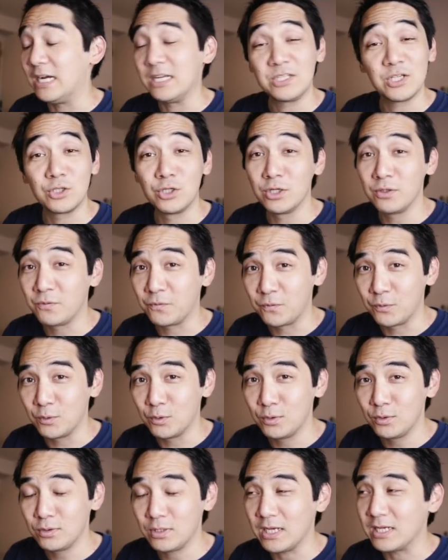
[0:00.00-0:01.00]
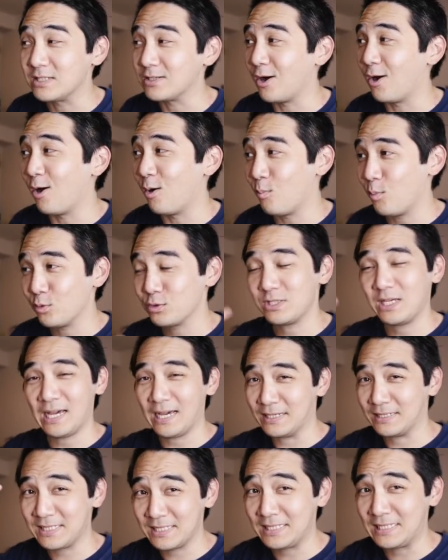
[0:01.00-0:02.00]
It's a good food. It's almost
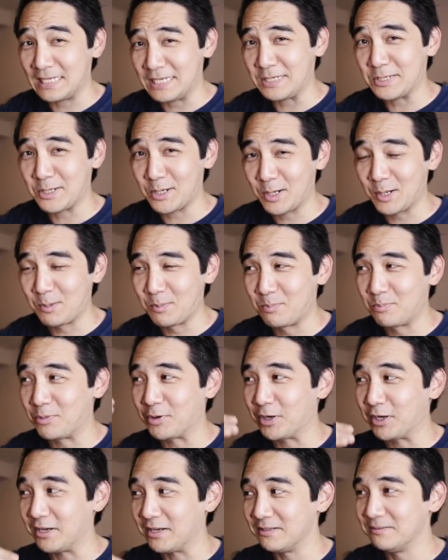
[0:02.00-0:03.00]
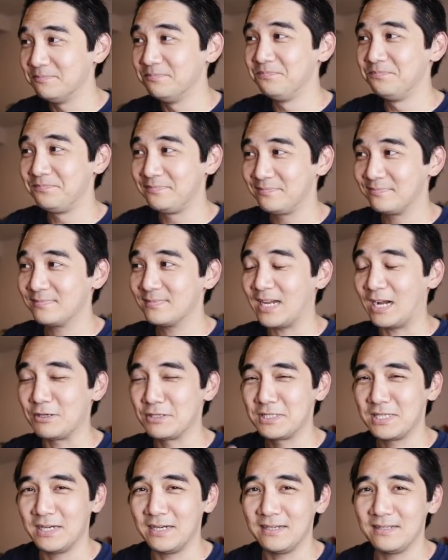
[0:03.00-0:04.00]
S tier, but
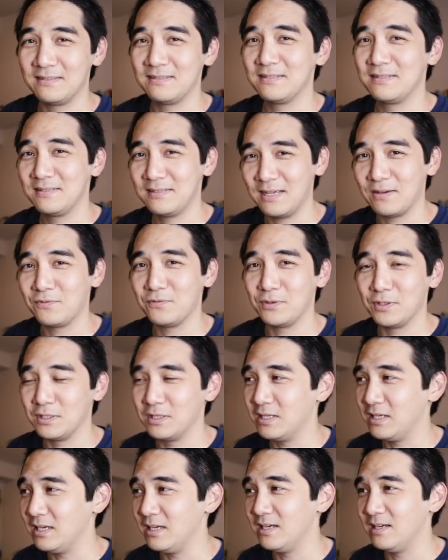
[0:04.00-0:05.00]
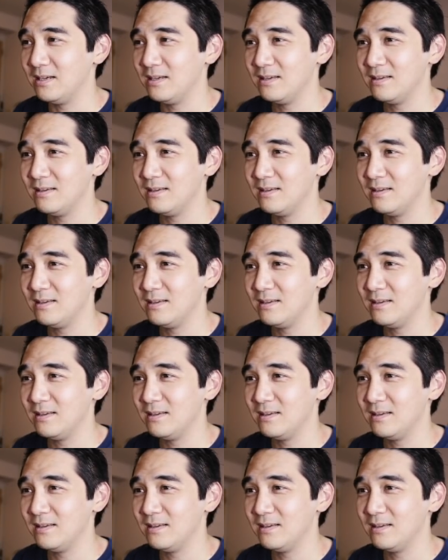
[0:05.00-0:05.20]
I'd say it's definitely